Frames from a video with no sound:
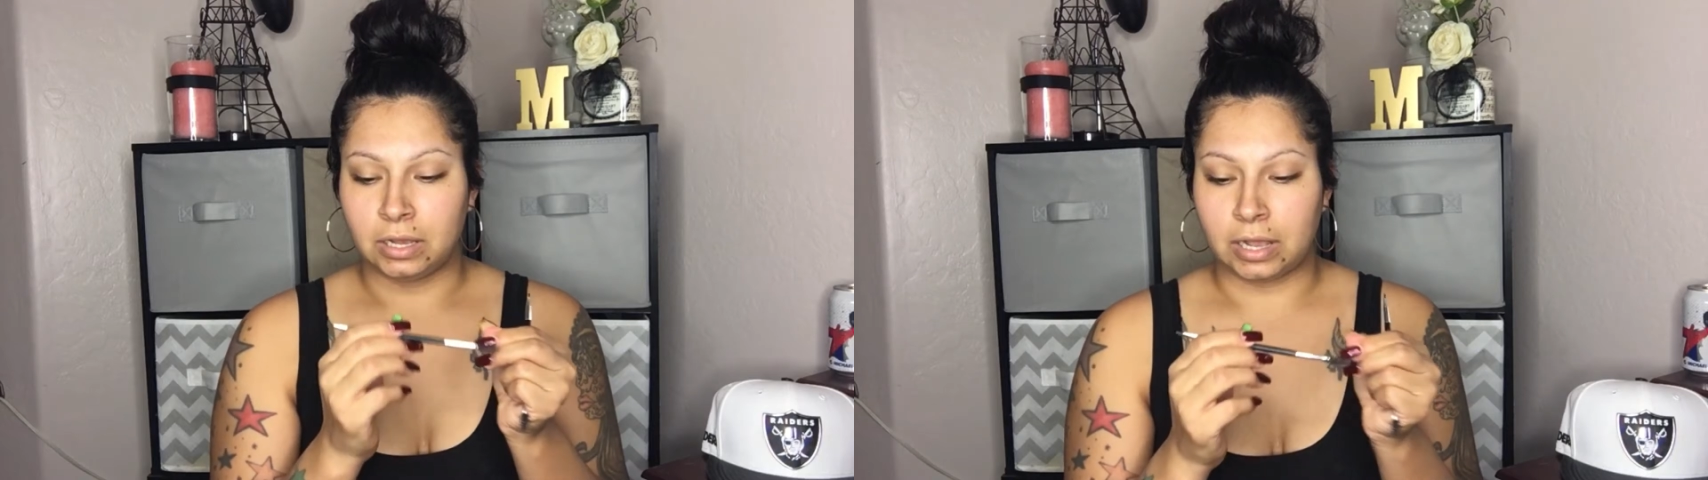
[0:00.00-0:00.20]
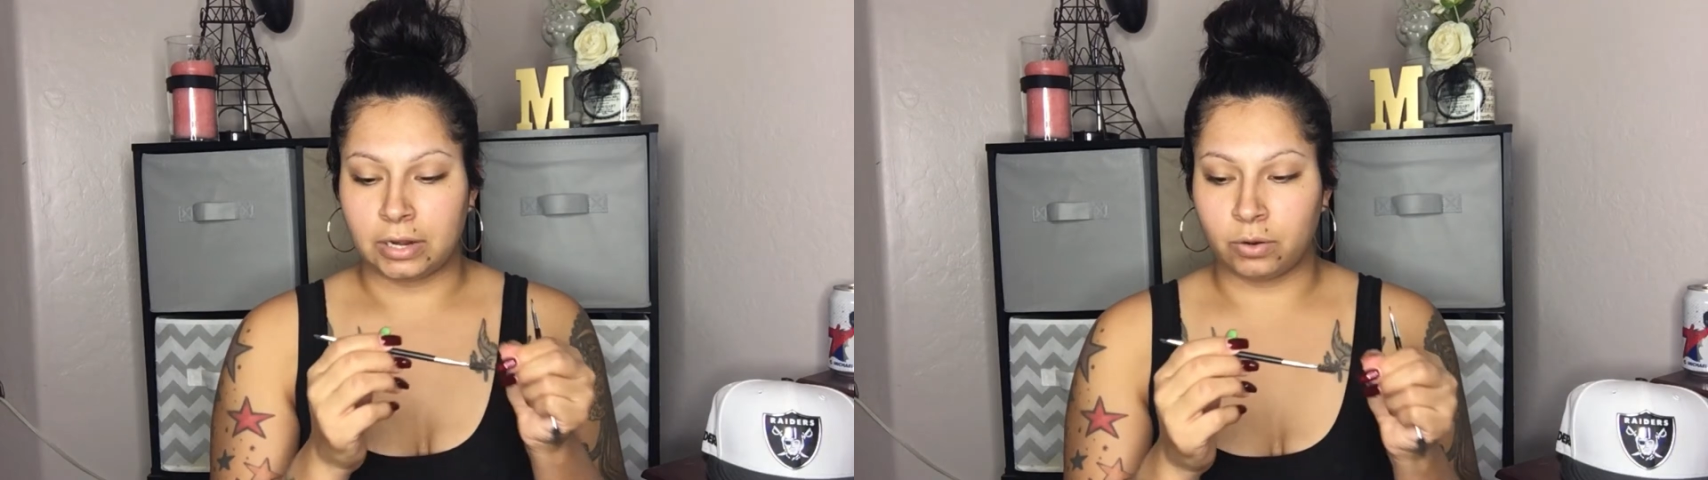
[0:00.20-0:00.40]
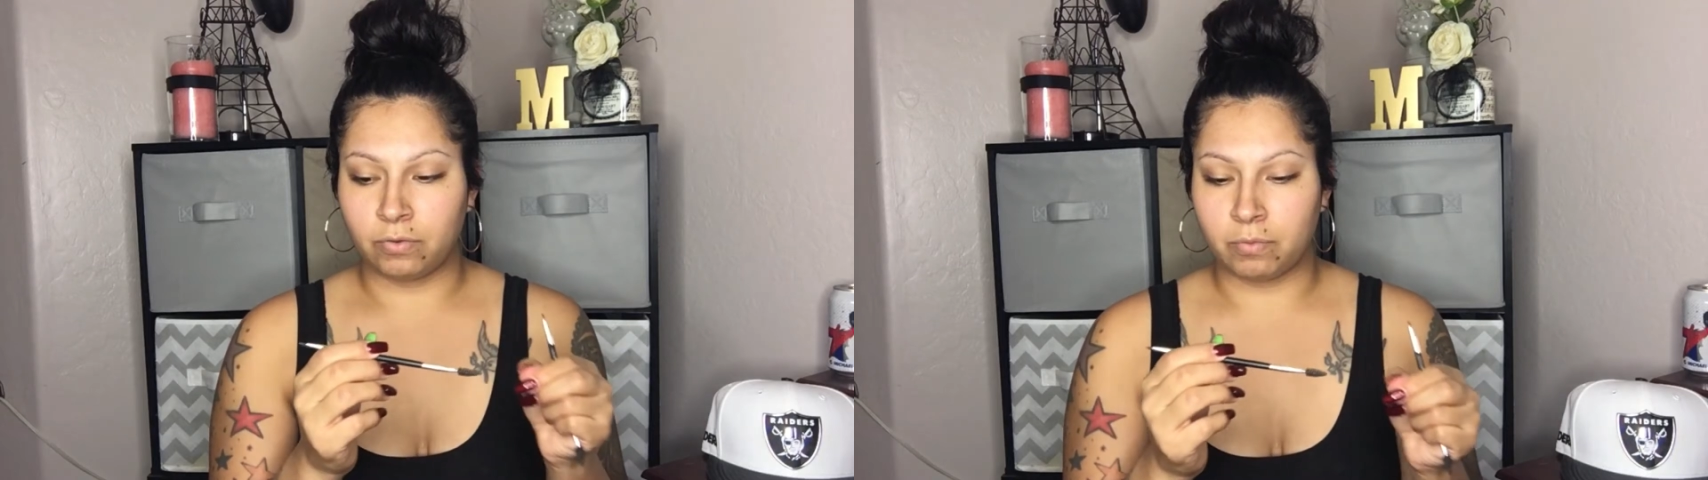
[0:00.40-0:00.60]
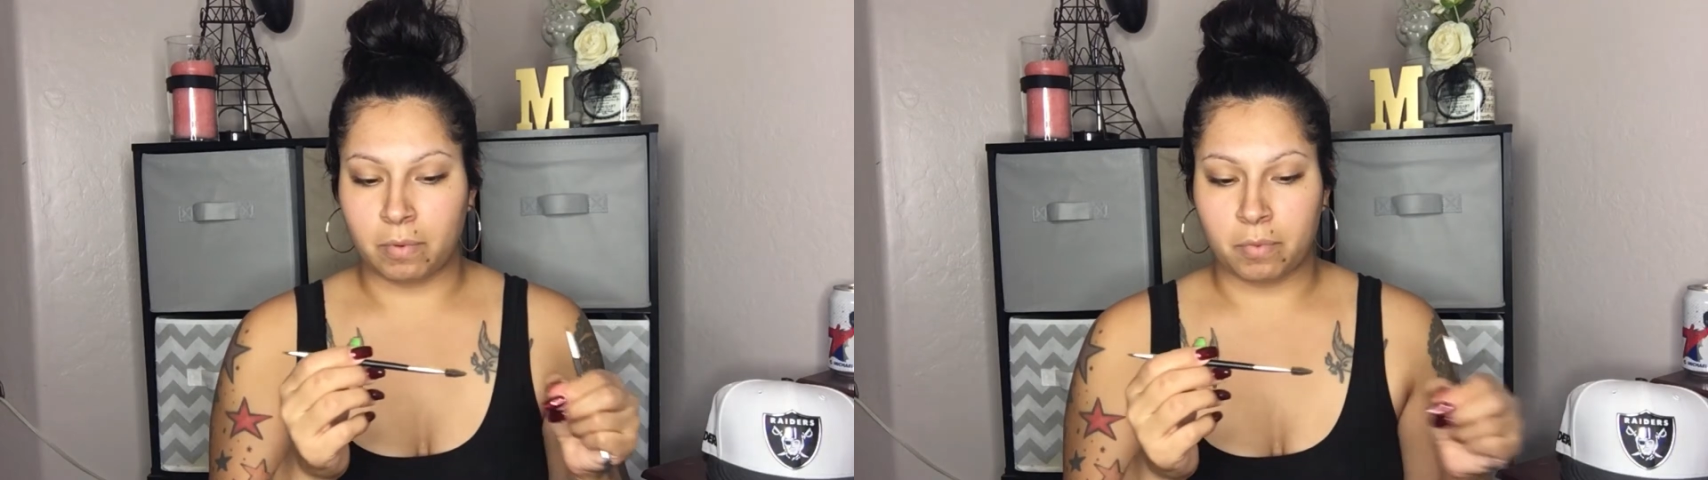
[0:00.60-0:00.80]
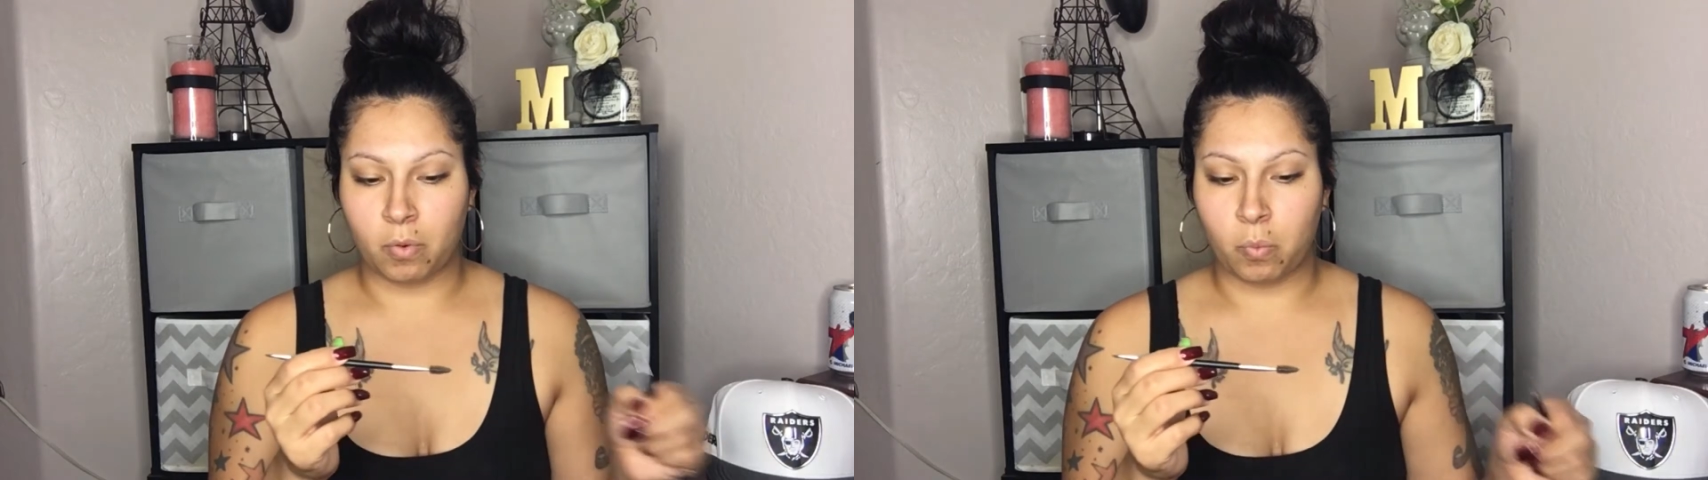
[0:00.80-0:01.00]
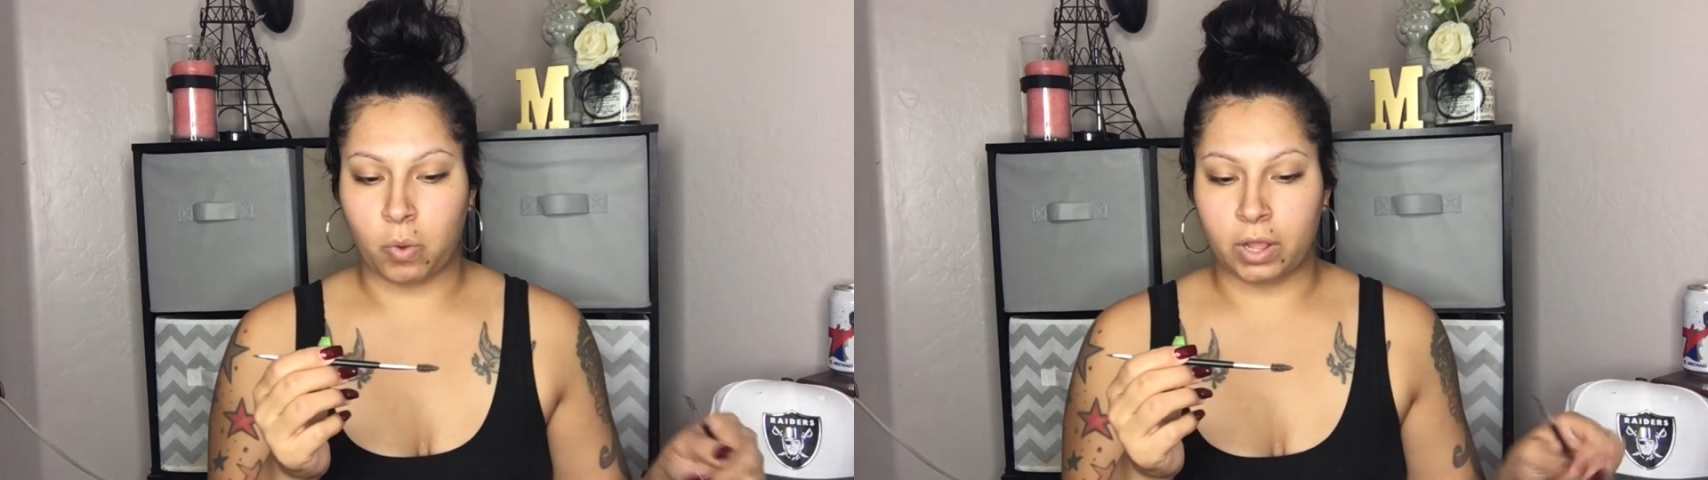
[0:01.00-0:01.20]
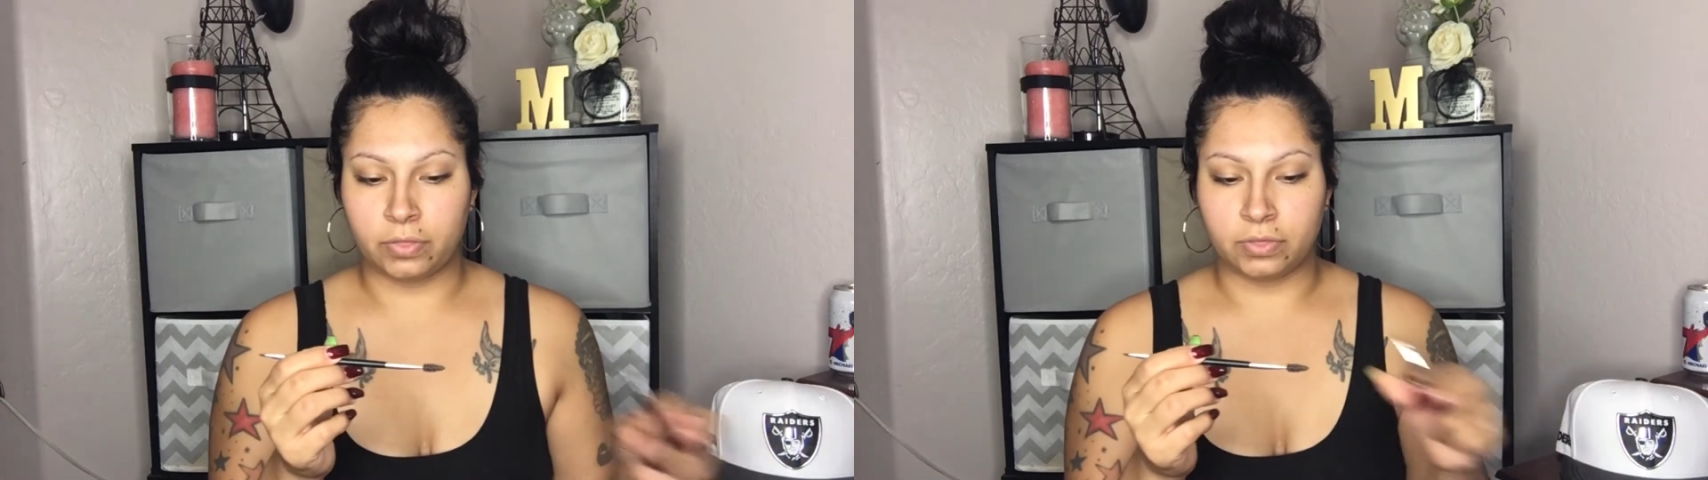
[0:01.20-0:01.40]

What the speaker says: I don't even remember what